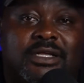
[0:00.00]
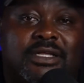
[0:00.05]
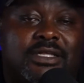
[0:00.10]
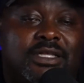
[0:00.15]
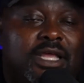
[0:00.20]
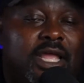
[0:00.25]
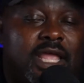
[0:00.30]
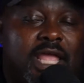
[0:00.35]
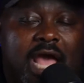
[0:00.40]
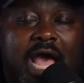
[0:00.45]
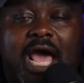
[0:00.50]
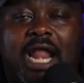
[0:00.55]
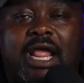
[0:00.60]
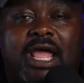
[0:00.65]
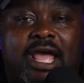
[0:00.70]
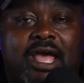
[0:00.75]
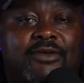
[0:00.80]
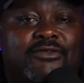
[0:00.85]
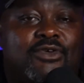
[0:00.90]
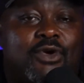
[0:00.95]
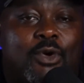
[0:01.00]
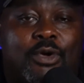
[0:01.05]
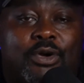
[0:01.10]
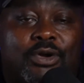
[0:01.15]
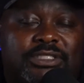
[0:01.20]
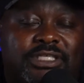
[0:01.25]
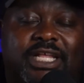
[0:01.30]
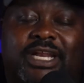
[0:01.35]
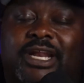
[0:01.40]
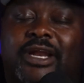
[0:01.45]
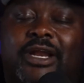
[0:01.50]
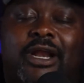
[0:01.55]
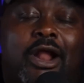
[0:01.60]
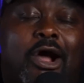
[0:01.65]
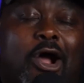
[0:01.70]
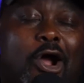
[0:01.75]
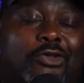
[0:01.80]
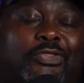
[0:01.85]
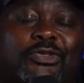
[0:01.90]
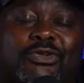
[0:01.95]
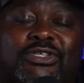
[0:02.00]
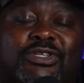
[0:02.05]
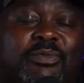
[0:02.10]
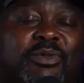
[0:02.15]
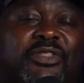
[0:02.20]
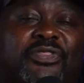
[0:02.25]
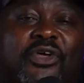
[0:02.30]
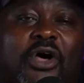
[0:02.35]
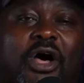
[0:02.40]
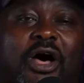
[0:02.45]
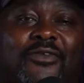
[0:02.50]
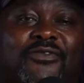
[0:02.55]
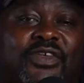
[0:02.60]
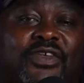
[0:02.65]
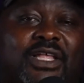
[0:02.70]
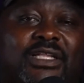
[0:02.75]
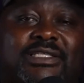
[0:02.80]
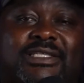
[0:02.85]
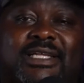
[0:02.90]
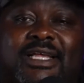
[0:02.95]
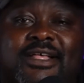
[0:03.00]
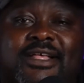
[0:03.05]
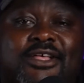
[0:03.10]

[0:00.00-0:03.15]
You gotta have corners. And in an Arthur Smith offense,